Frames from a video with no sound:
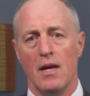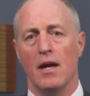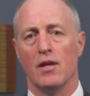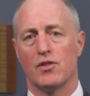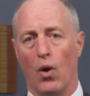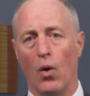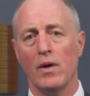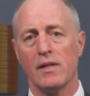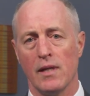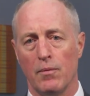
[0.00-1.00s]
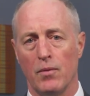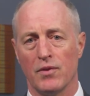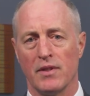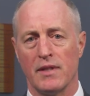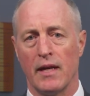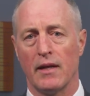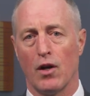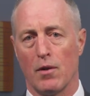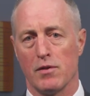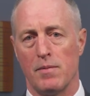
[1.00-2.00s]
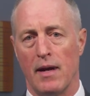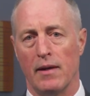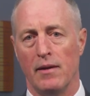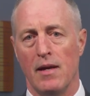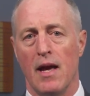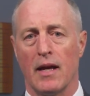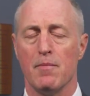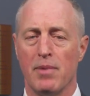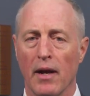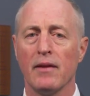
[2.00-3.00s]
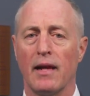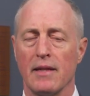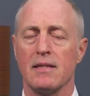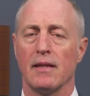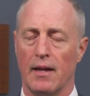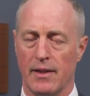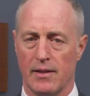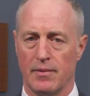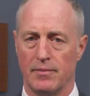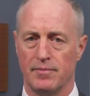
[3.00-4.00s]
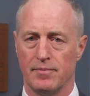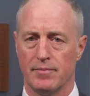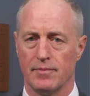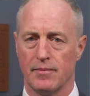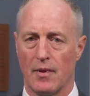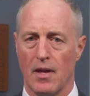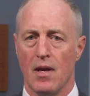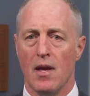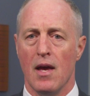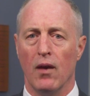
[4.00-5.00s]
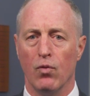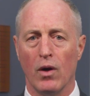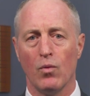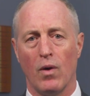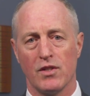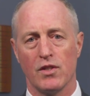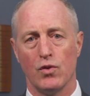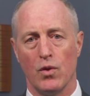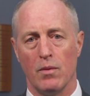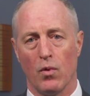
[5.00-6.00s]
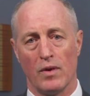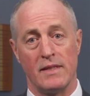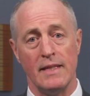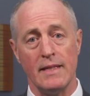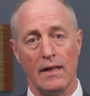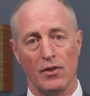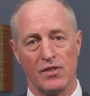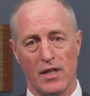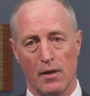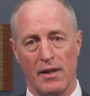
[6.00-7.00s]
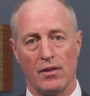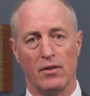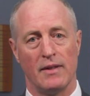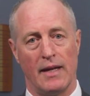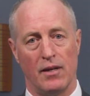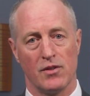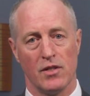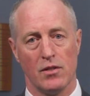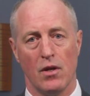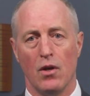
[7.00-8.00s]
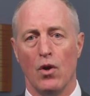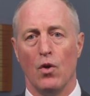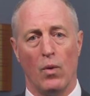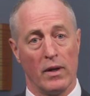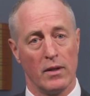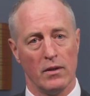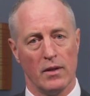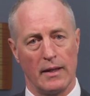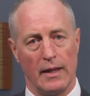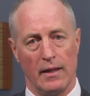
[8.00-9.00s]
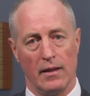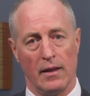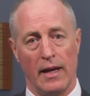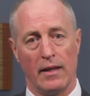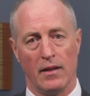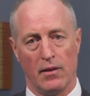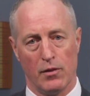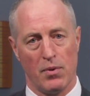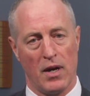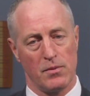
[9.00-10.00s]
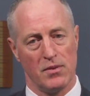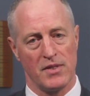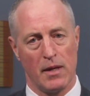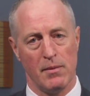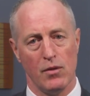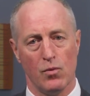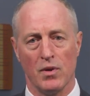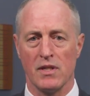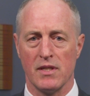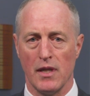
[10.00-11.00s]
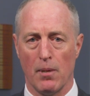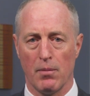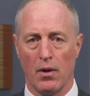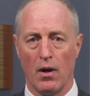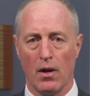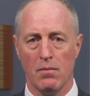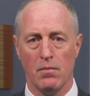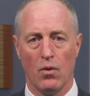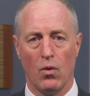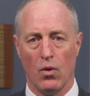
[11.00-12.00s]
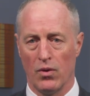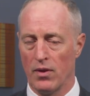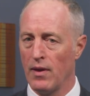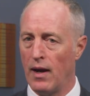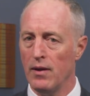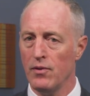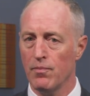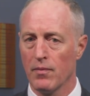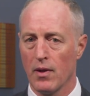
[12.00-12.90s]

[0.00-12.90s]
It is always helpful to take an arm span and compare that to the height. If one wants to do a more detailed segmental analysis, one can look at length of the proximal segment, which is the upper arm or the thighs,